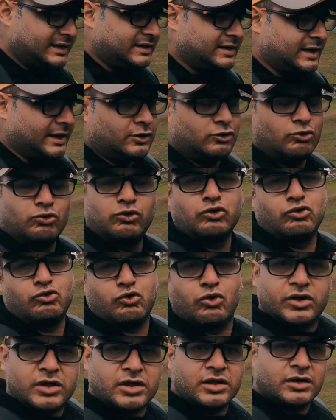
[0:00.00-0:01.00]
that don't
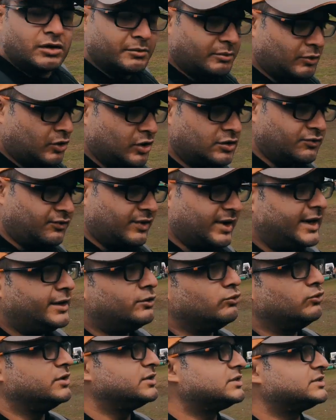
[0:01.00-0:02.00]
go here because it's very
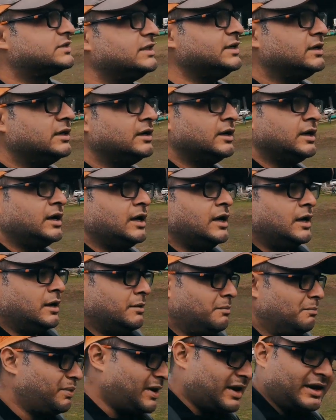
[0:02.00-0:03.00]
touristy.
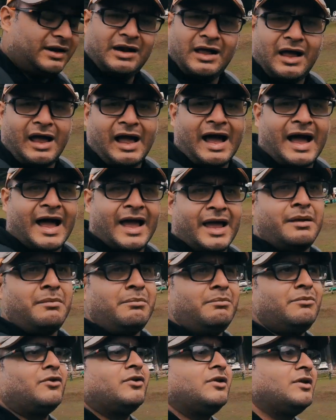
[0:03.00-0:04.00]
But I
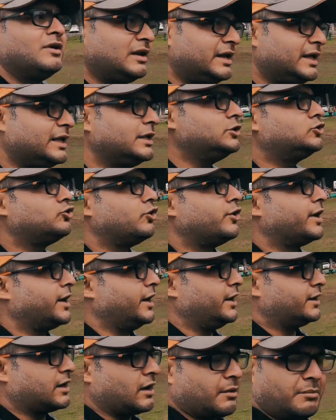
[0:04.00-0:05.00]
am really enjoying
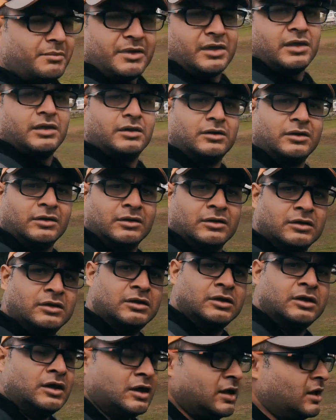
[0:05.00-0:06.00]
it. Come here
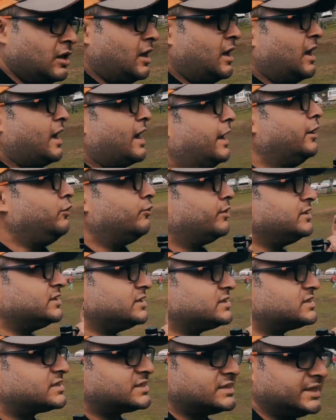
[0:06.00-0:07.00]
and you can
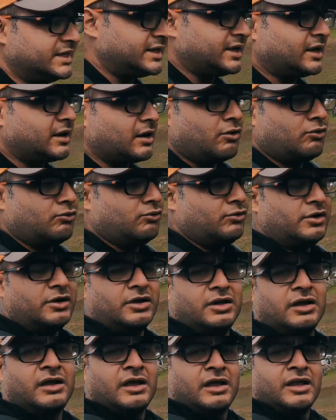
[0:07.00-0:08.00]
just sit
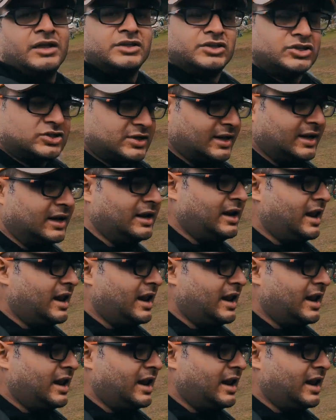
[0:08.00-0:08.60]
around, chill,